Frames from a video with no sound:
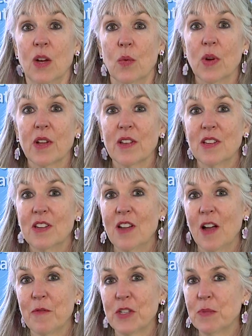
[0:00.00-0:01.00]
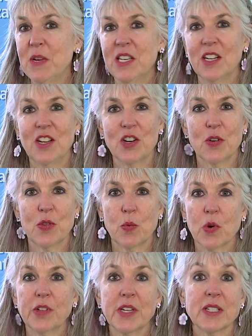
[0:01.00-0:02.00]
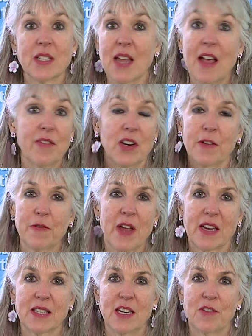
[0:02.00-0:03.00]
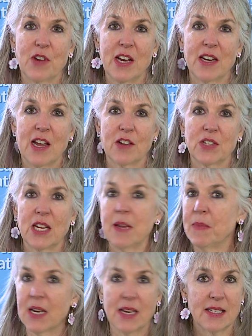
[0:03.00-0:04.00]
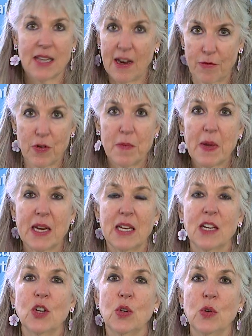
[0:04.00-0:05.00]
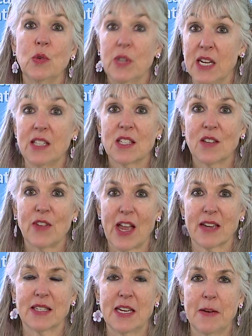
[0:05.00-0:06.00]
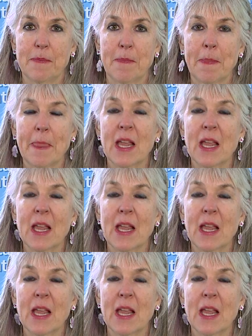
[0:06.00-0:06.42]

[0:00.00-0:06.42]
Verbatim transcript: Well, Vismita, you know, the world doesn't have enough vaccine right now to immunize everybody who needs the vaccine.